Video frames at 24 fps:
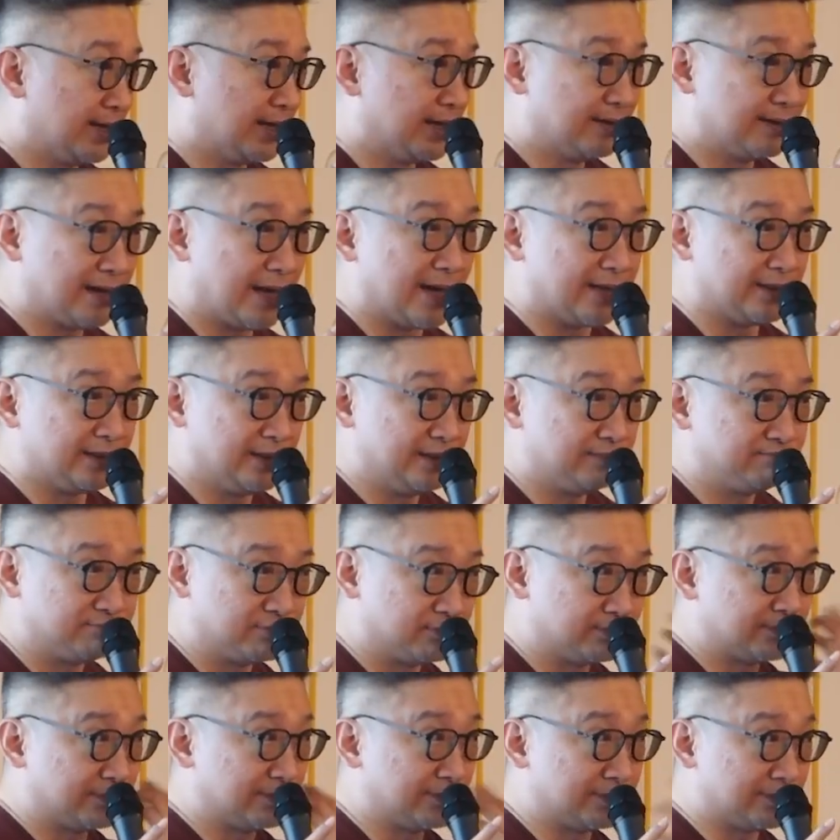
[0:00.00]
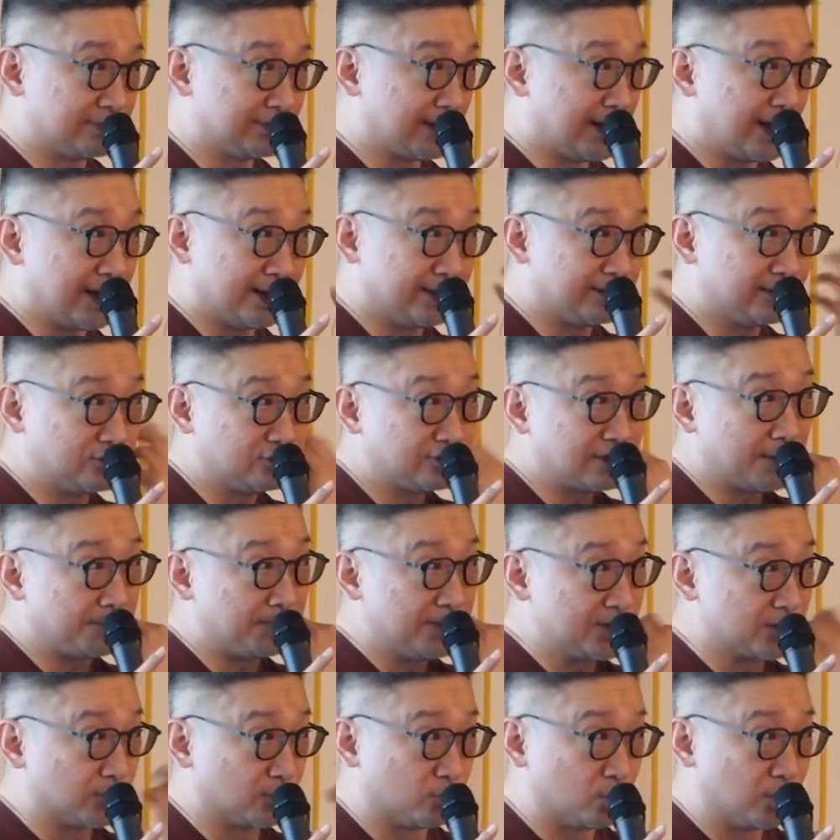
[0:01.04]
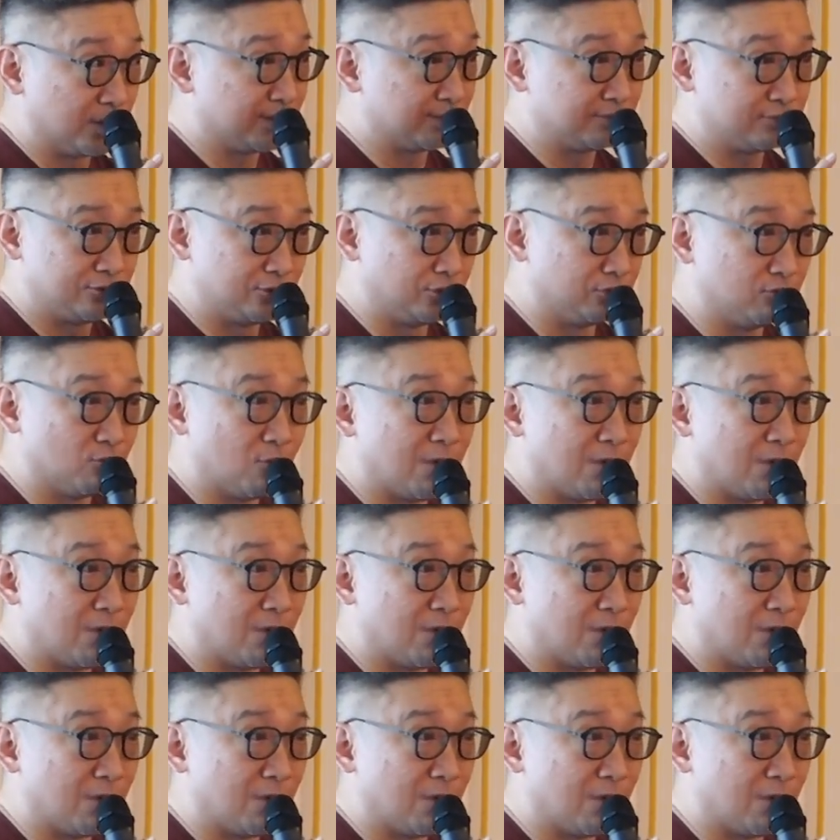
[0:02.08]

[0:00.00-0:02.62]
then I did, and you know, that piece of work took